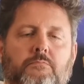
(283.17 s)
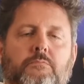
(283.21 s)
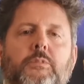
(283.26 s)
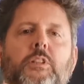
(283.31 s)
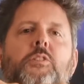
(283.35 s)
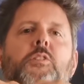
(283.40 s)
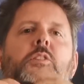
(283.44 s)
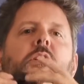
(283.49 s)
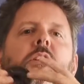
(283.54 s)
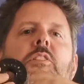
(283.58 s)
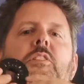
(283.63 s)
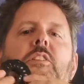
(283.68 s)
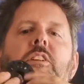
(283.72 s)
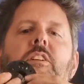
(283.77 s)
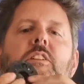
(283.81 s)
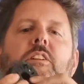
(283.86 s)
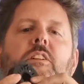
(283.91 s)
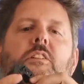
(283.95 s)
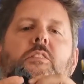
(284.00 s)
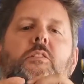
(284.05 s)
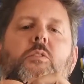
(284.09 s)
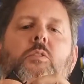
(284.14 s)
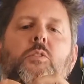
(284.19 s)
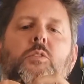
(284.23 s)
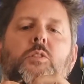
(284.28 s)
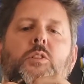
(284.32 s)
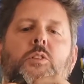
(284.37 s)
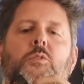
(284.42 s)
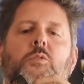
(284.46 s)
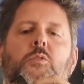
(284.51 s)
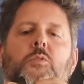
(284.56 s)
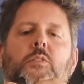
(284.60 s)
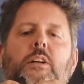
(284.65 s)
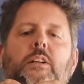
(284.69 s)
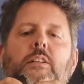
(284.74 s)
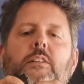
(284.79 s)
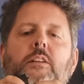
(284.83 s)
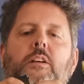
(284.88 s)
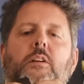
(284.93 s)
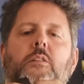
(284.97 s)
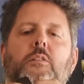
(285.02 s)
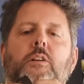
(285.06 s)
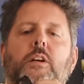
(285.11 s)
You need reader glasses for
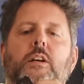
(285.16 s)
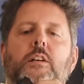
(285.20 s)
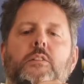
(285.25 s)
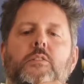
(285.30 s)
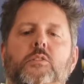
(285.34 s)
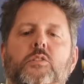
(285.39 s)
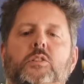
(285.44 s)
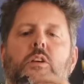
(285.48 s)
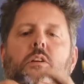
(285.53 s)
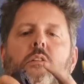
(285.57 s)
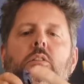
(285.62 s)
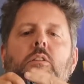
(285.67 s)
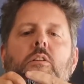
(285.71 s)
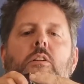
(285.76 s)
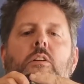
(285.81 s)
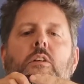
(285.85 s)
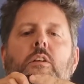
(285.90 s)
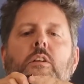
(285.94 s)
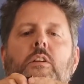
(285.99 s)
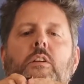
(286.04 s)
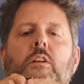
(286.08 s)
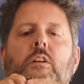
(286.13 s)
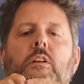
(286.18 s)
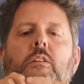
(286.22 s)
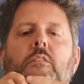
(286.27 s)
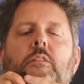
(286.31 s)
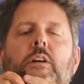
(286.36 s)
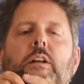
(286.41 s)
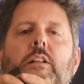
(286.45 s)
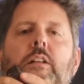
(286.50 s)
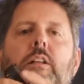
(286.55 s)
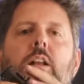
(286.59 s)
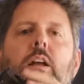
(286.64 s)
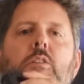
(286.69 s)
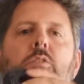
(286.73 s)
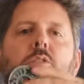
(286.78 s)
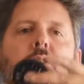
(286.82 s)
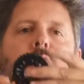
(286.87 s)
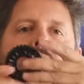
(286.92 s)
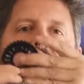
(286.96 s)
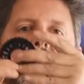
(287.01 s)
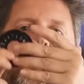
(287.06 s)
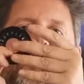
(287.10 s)
that. Okay, so that
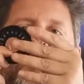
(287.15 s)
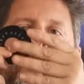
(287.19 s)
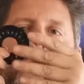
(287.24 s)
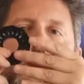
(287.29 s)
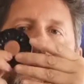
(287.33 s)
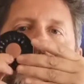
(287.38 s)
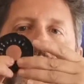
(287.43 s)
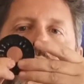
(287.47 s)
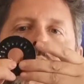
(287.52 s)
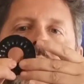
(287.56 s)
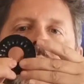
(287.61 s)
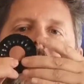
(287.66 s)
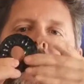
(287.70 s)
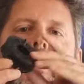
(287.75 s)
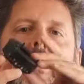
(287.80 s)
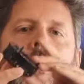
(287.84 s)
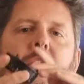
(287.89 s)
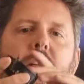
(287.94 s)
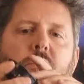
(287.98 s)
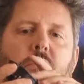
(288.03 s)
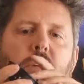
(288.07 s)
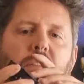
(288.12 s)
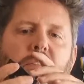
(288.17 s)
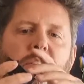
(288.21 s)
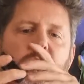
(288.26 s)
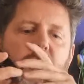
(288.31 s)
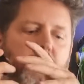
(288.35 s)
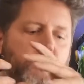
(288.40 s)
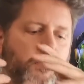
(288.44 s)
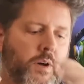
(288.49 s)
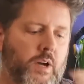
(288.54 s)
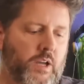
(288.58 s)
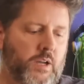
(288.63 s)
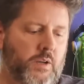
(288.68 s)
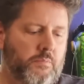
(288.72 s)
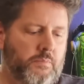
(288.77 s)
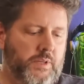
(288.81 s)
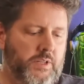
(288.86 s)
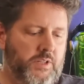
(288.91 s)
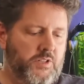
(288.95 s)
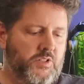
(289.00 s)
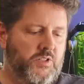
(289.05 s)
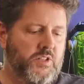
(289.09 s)
closes this container again where these bio
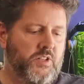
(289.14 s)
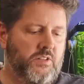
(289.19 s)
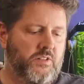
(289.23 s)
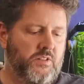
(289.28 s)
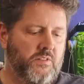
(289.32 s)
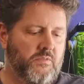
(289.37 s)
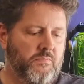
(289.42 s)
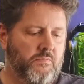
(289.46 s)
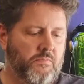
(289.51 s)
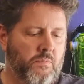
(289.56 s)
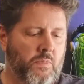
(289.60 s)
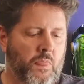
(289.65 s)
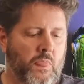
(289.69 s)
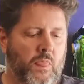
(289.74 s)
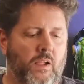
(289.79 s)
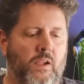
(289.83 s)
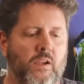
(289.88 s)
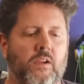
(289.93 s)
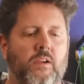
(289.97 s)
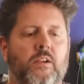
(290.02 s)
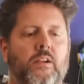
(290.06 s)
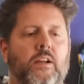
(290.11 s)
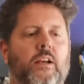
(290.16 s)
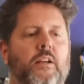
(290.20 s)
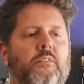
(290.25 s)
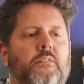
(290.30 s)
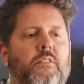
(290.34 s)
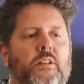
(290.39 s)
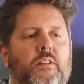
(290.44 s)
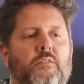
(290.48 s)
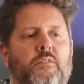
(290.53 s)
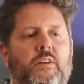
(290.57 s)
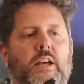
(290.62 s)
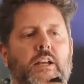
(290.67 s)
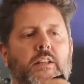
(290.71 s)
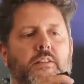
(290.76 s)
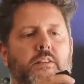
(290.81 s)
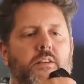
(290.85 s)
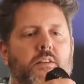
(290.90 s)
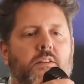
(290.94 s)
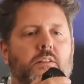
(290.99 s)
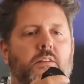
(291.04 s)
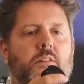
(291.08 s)
beads sit, and then
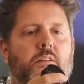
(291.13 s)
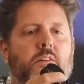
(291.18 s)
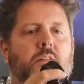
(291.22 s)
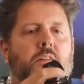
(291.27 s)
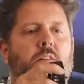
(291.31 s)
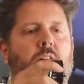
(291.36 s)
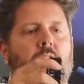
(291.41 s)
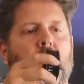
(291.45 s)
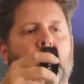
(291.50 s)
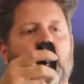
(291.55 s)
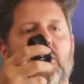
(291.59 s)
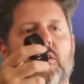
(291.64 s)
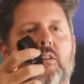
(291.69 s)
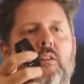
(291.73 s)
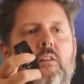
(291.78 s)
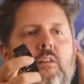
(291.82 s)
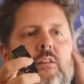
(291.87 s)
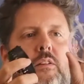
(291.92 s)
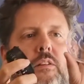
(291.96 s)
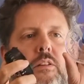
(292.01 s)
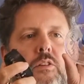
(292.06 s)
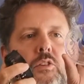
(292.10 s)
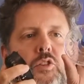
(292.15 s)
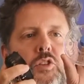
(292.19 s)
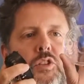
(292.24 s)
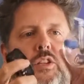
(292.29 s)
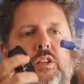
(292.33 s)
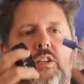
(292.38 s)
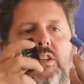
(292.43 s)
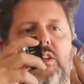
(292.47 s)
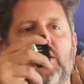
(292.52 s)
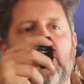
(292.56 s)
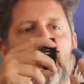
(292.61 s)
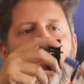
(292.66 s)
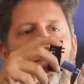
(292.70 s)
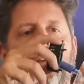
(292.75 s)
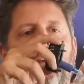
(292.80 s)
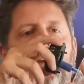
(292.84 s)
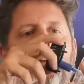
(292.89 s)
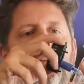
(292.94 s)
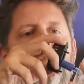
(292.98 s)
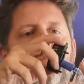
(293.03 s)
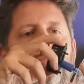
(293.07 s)
that, you see,
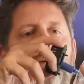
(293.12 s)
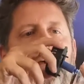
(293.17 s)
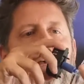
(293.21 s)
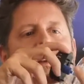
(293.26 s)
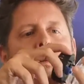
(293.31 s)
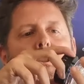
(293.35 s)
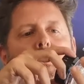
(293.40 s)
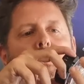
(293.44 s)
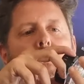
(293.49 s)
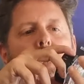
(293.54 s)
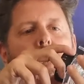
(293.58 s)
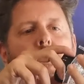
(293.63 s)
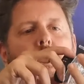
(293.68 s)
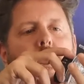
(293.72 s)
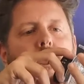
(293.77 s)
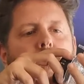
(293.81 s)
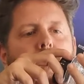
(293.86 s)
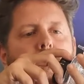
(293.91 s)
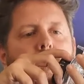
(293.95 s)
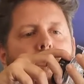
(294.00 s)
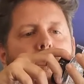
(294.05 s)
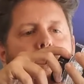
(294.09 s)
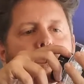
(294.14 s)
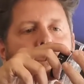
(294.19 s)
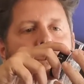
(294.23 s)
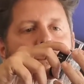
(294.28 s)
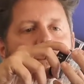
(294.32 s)
goes back on the plate.